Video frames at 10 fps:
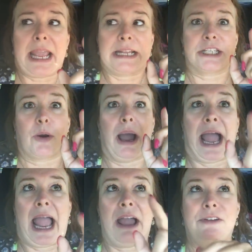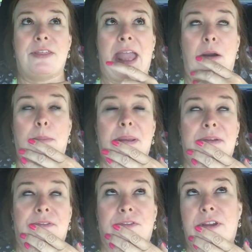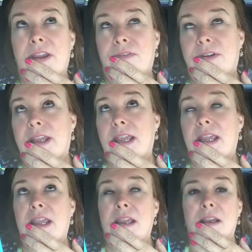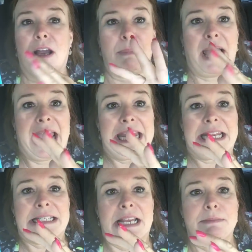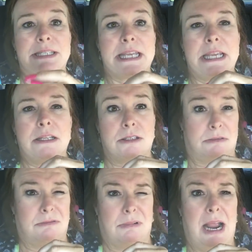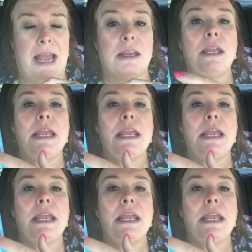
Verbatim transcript: And so half of that would be 50, about 80 something cents, right?